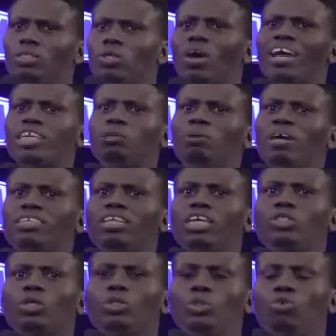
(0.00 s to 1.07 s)
Your
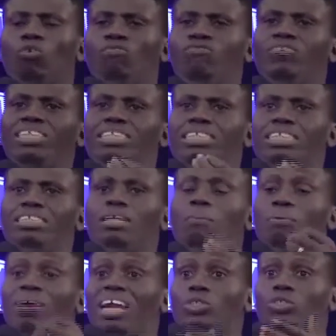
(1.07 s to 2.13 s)
expectation should fit the
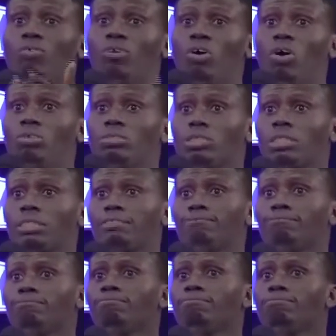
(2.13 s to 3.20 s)
plans of God.
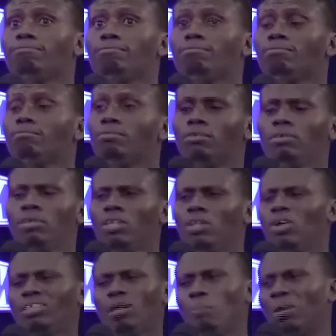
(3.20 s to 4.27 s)

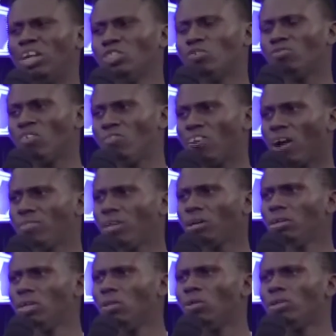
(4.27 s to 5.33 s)
Not the plans of your father,
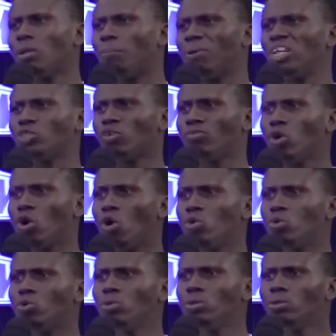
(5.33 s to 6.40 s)
not the plans of your
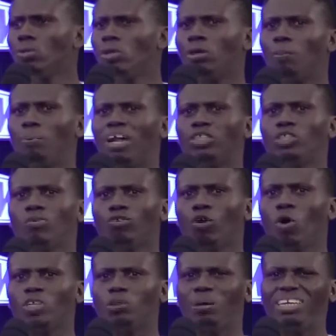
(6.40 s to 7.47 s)
uncle, not the plans of
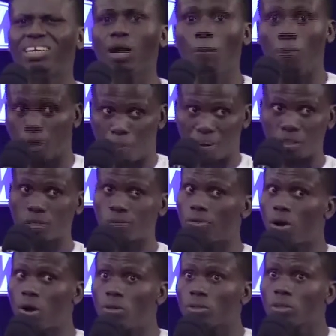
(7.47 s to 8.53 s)
your husband, but the plans of
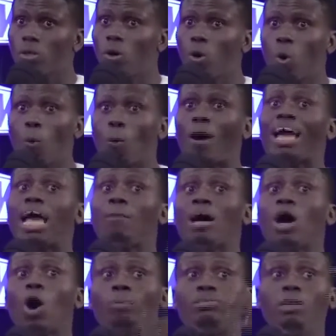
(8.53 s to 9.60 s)
God. Why am
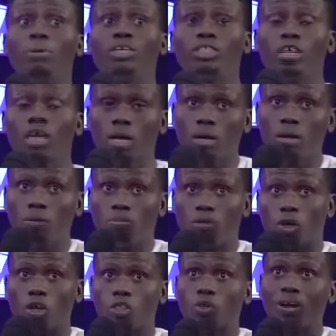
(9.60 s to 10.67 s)
I optimistic?
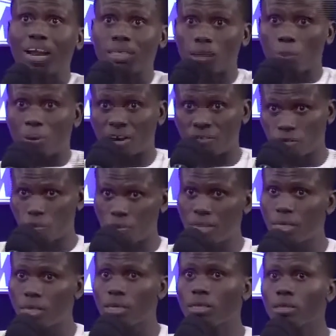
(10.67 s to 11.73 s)
Because God has a plan for
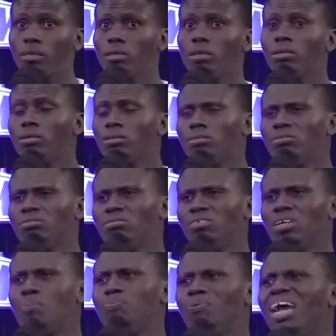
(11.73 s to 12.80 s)
me.
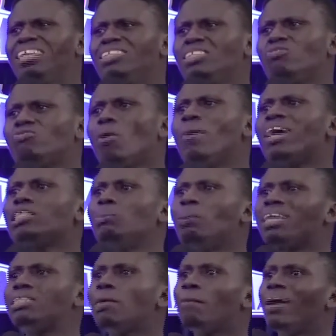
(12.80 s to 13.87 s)
Repent from
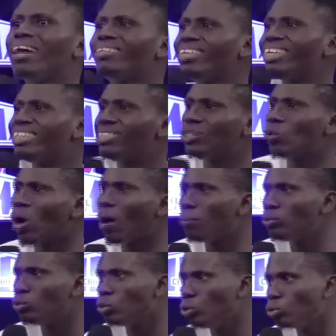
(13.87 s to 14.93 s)
expecting bad things to
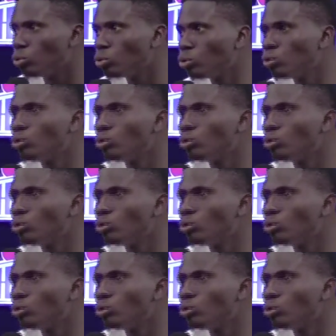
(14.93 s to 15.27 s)
happen to you.